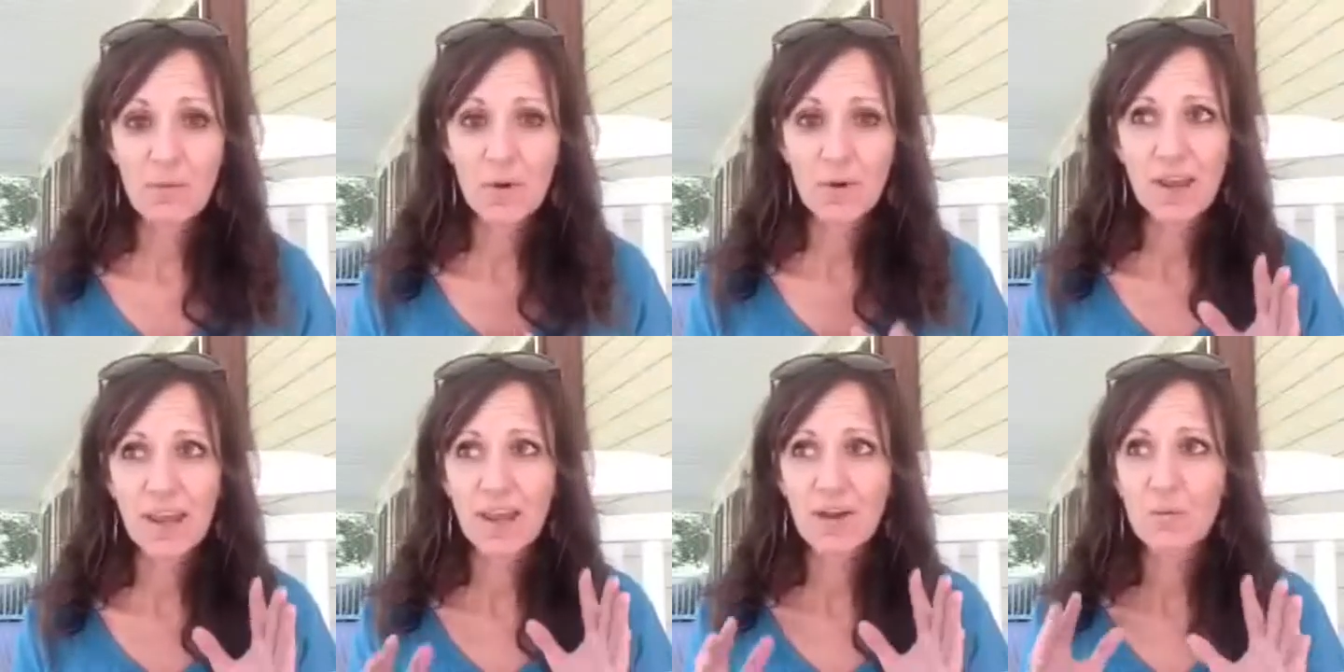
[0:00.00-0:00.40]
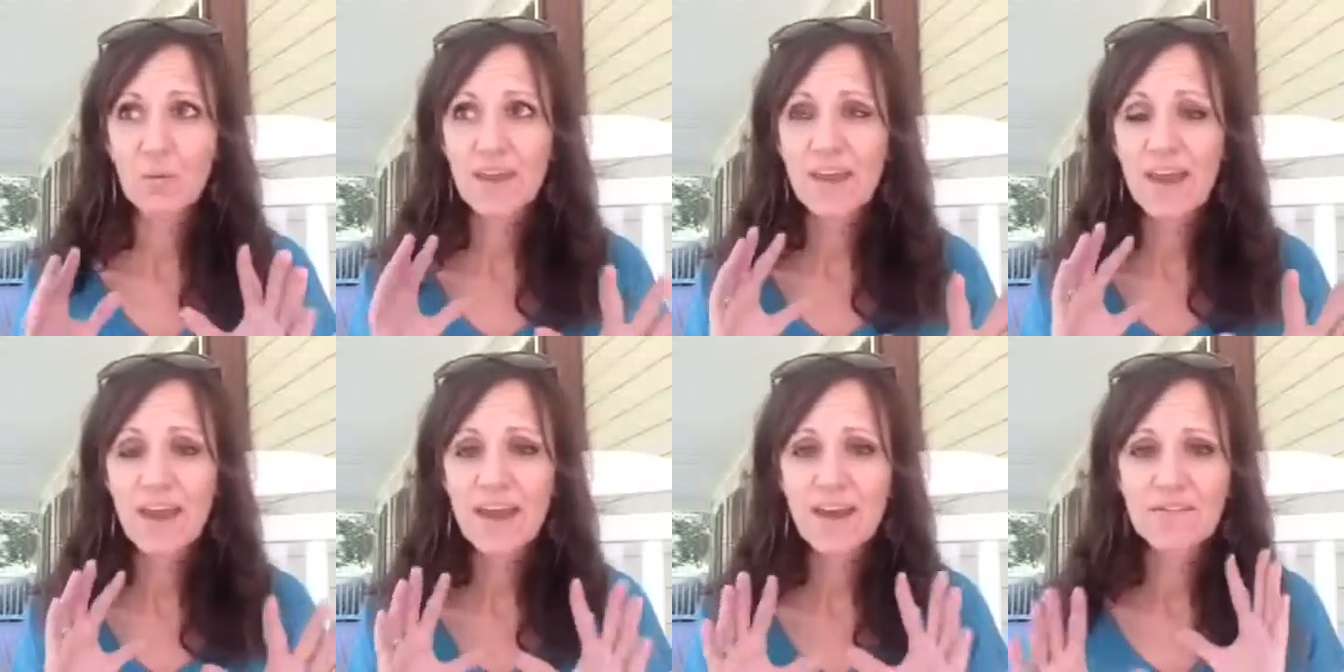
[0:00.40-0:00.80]
okay,
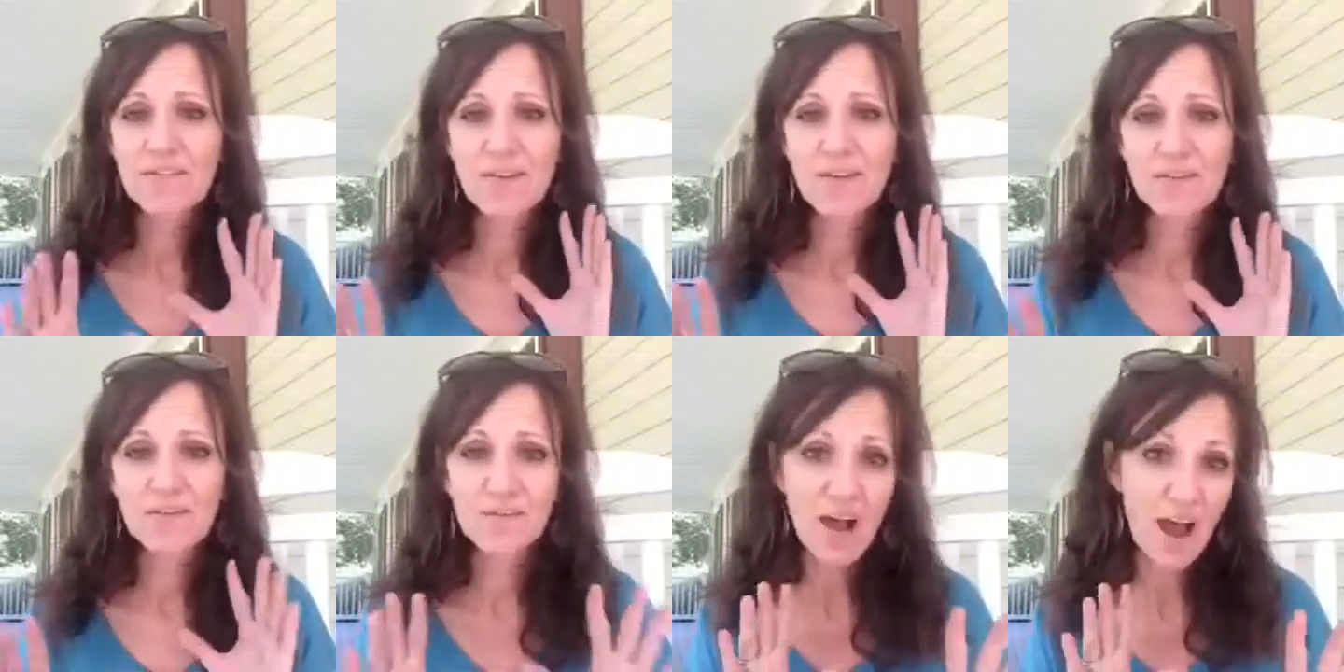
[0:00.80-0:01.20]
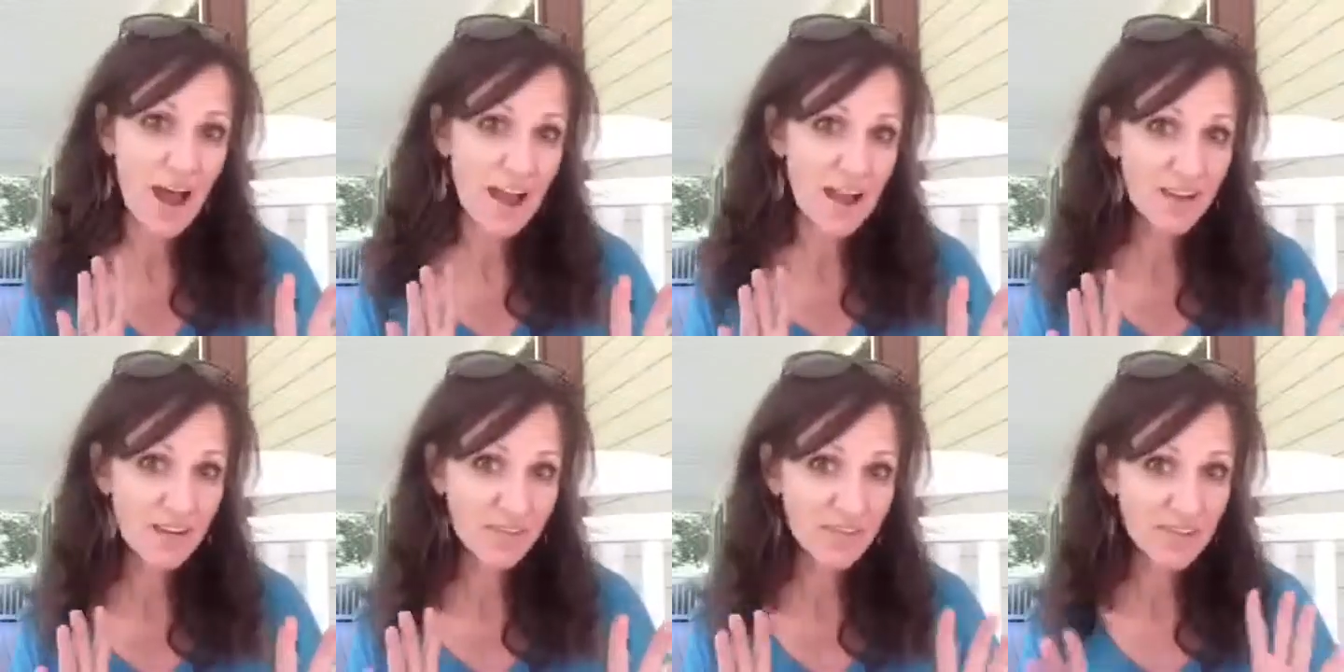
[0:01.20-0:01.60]
we have
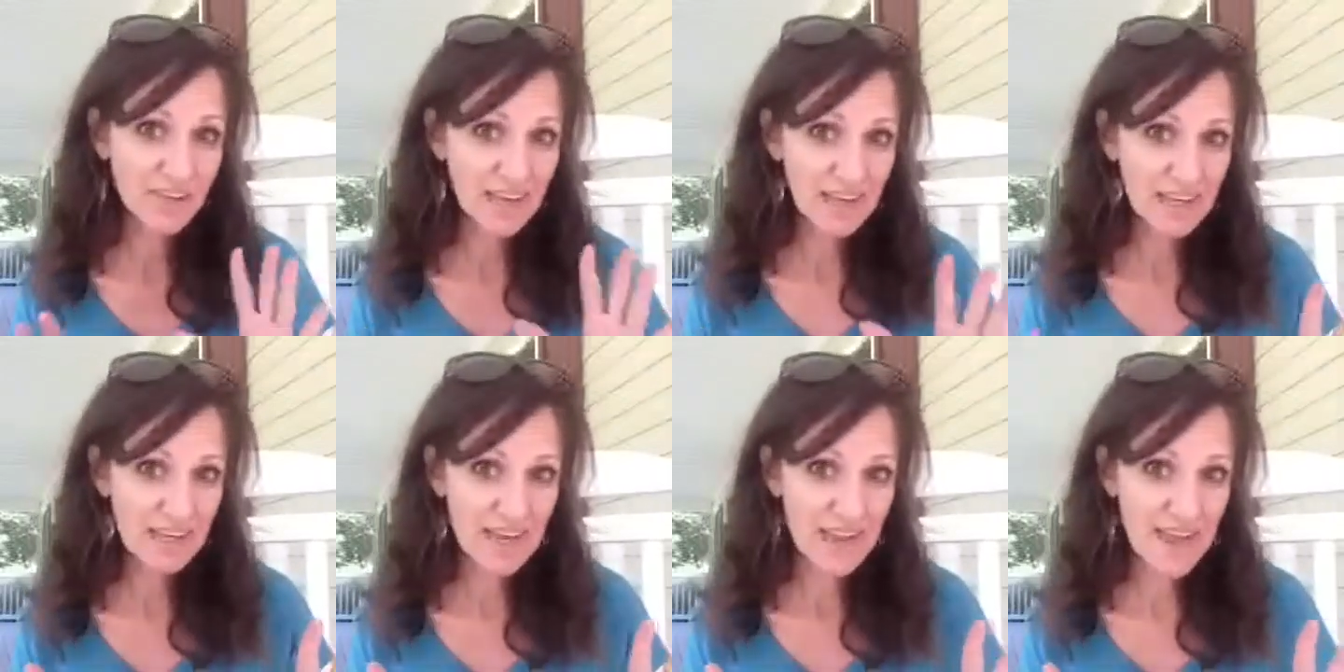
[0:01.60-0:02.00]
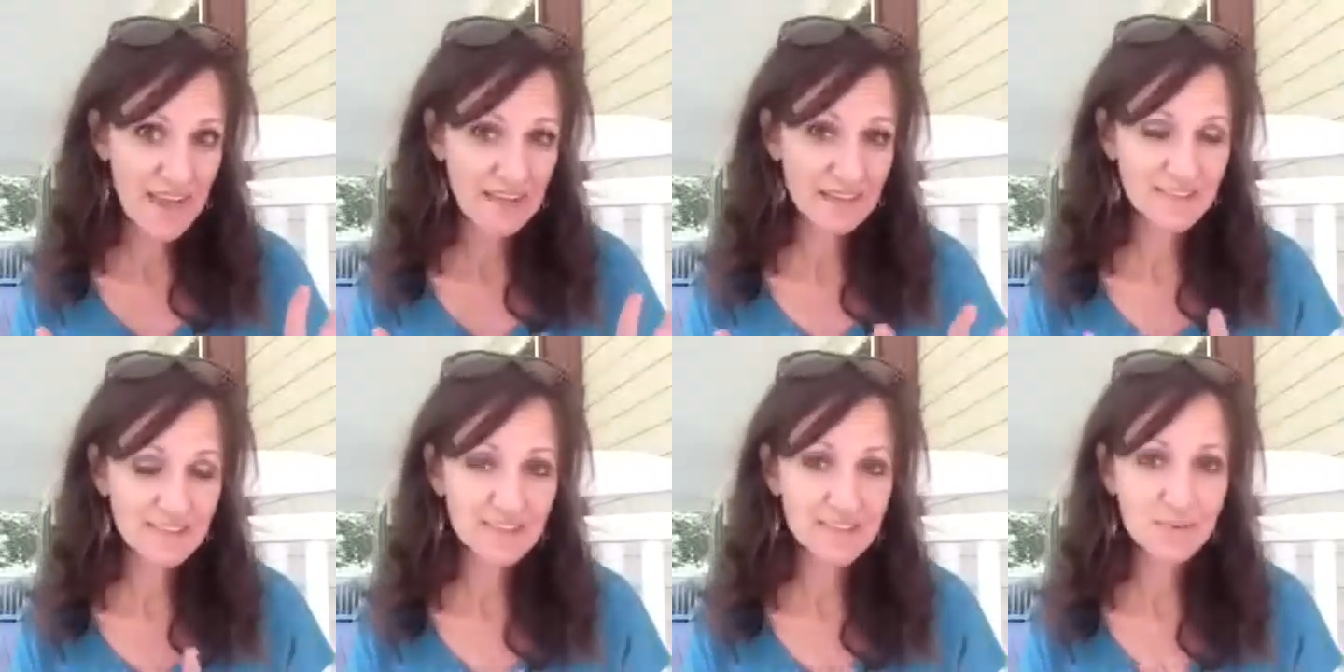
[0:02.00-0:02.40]
5 guinea
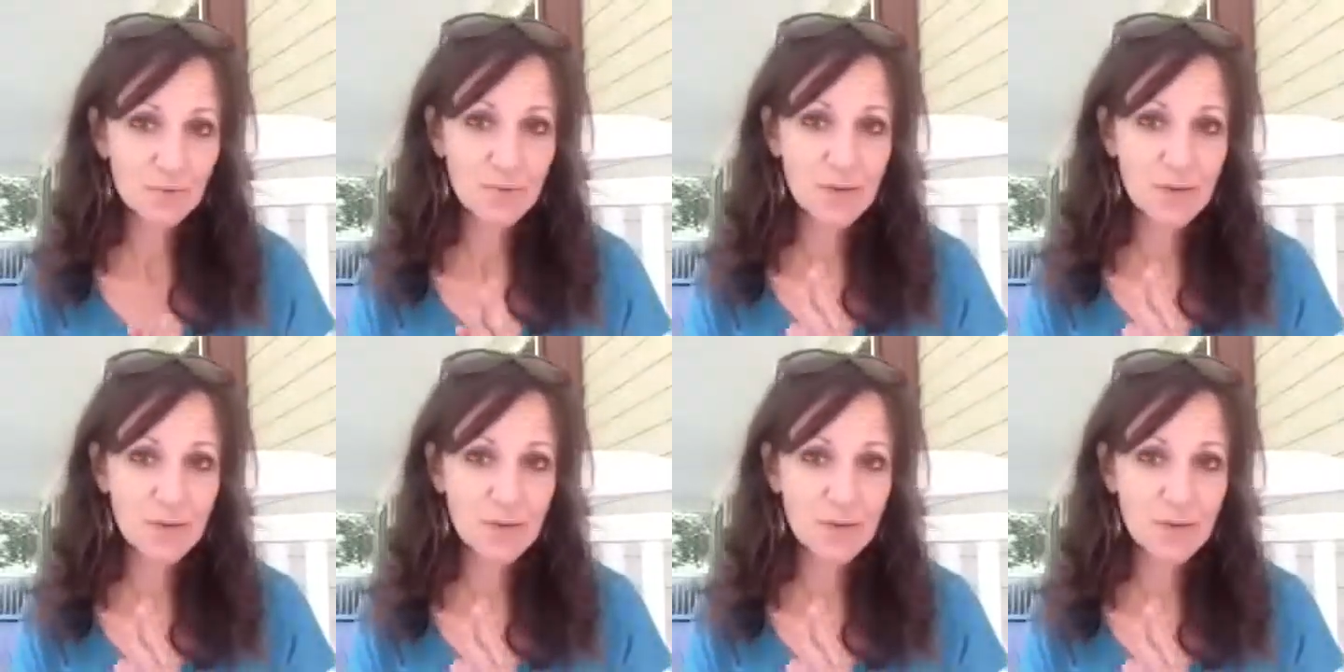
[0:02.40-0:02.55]
hens,